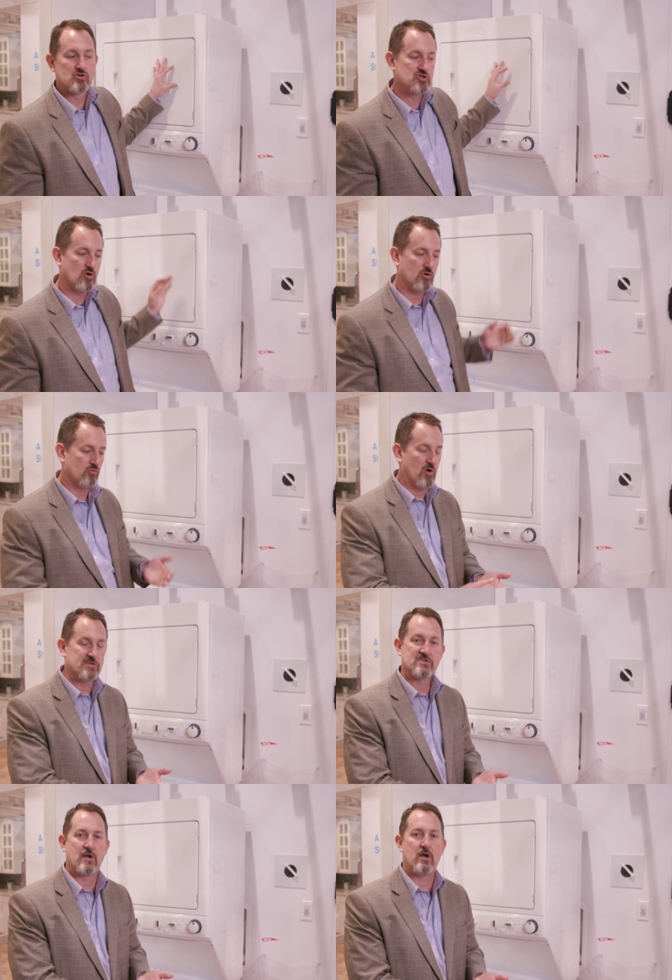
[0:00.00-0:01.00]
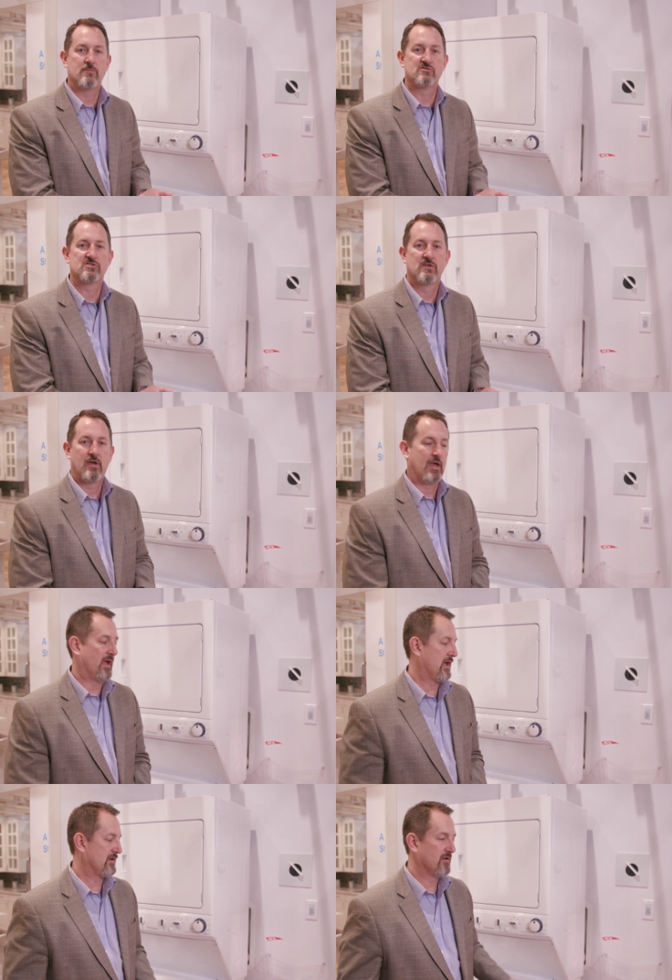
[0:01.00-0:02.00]
shorter run times,
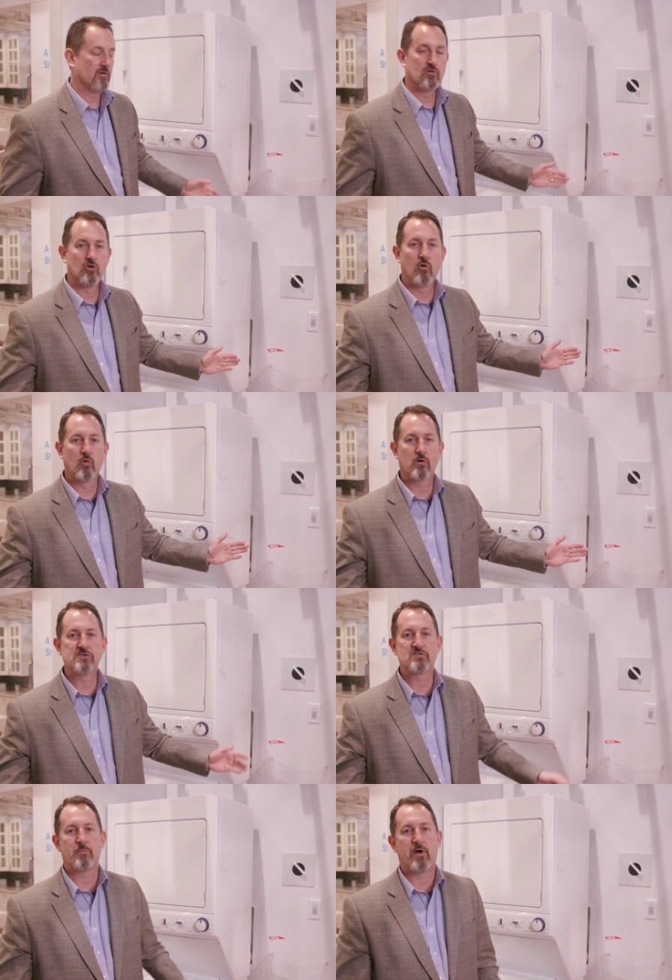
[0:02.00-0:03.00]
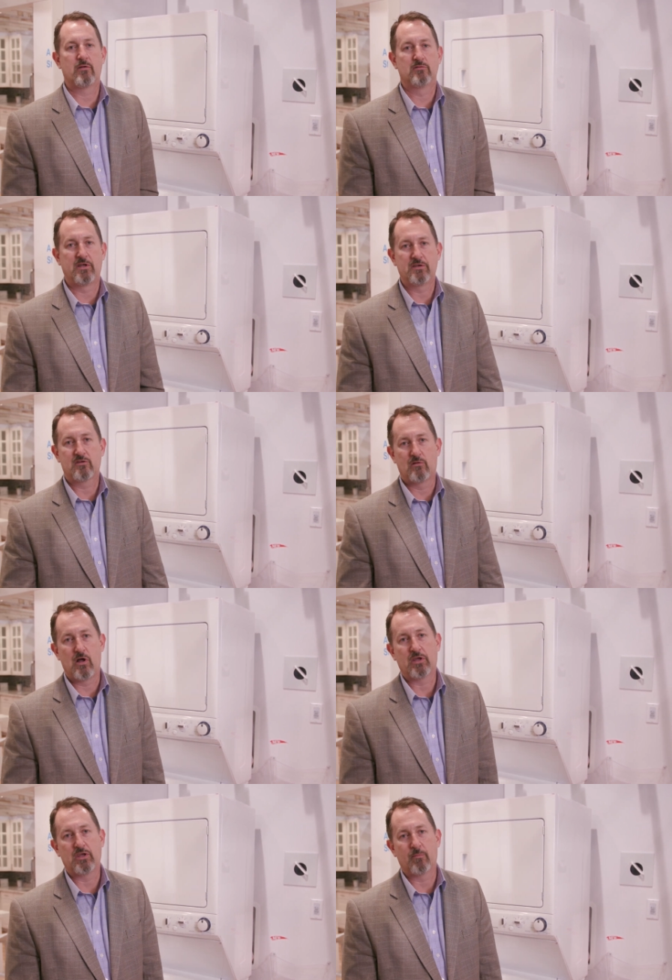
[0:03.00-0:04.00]
and no worries about lint
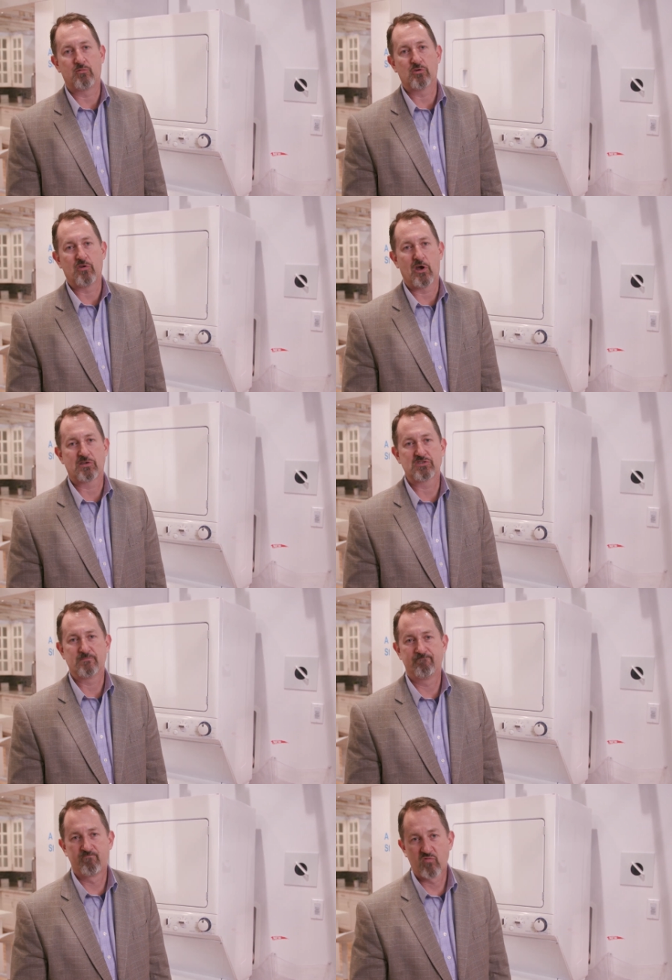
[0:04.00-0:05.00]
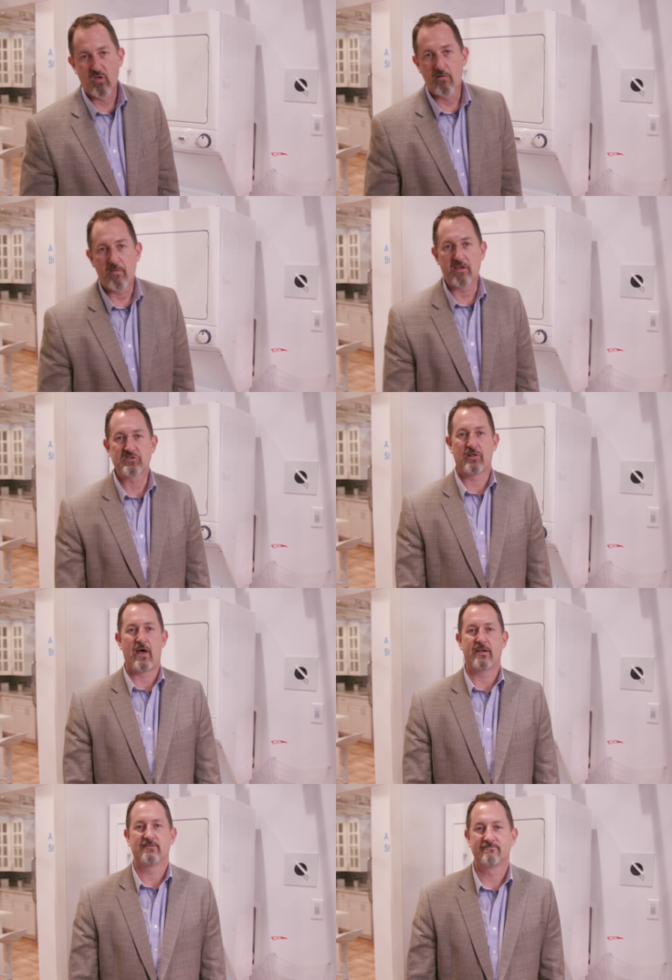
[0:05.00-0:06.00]
clogging up your ducts. Thanks a
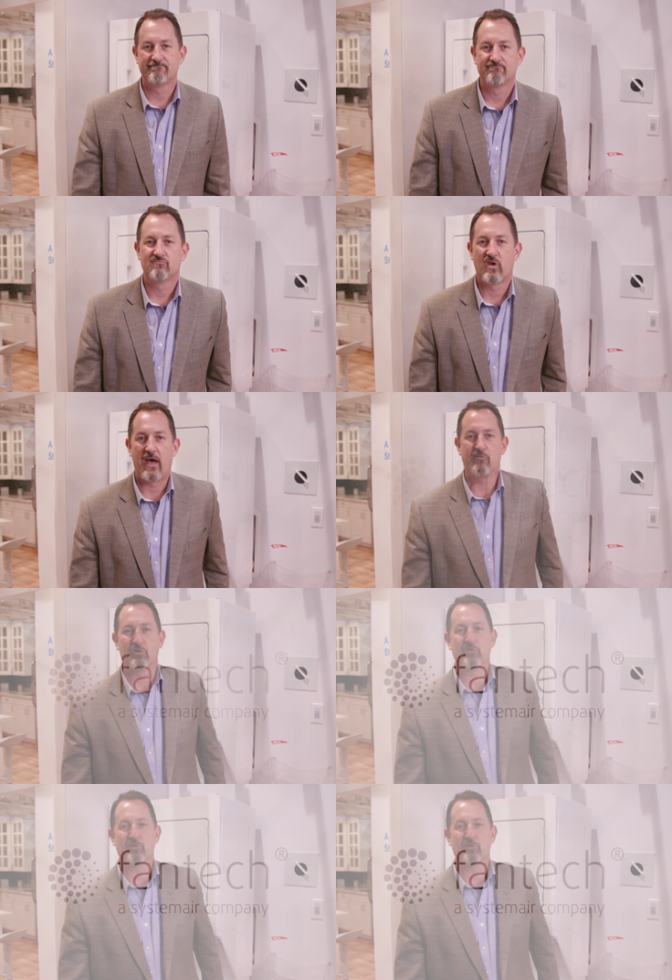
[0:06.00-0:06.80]
lot. Have a